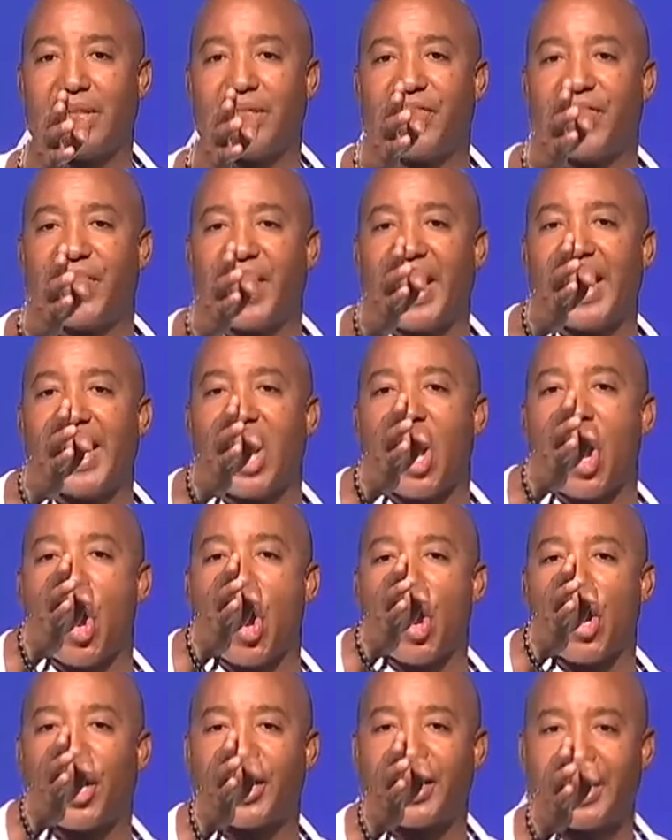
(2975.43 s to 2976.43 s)
they
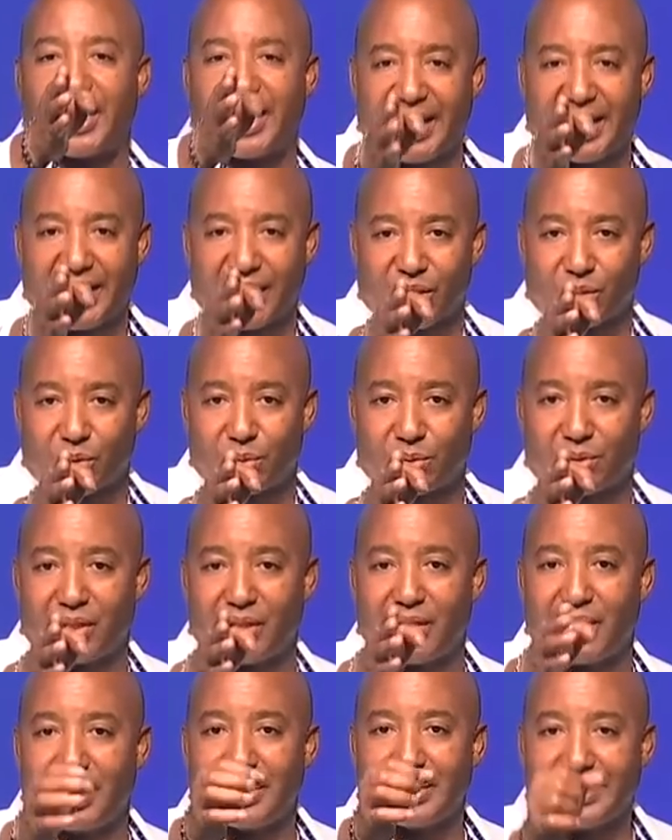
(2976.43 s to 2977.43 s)
are healed
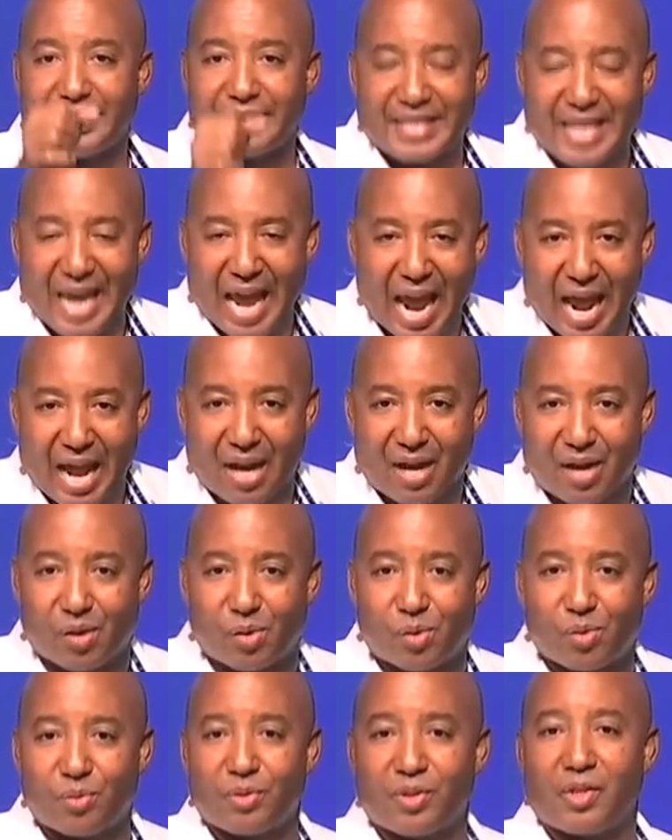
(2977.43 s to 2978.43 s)
now
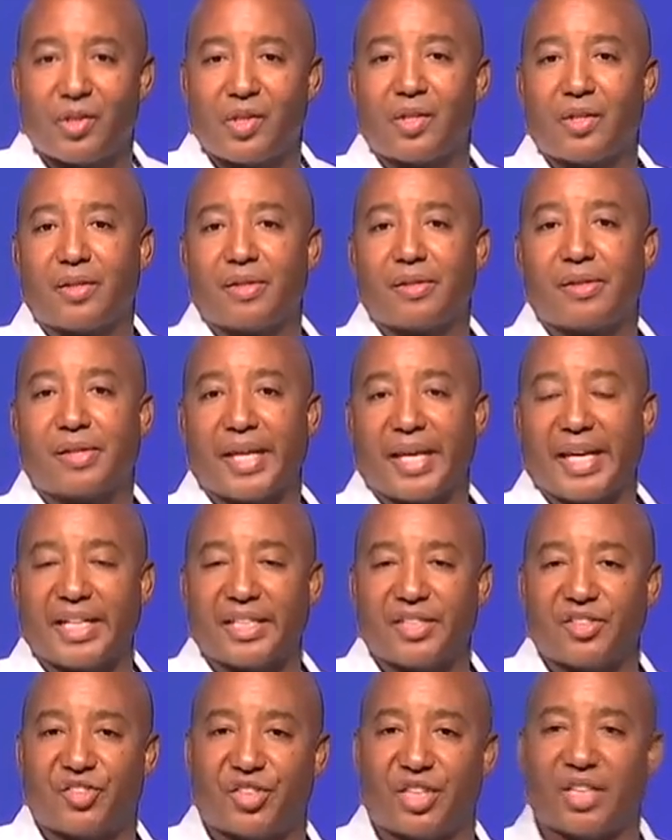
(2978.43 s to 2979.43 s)

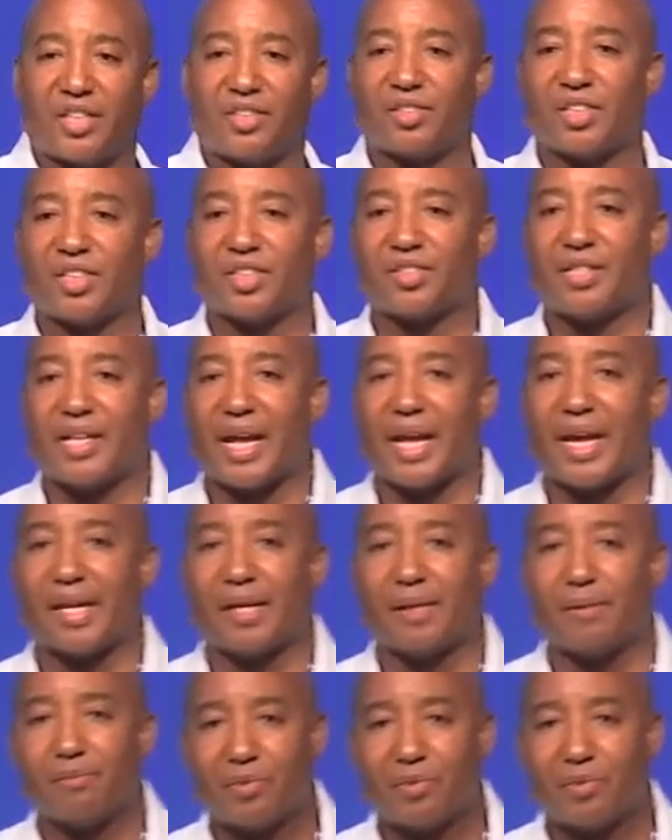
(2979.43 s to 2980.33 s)
in Jesus' name.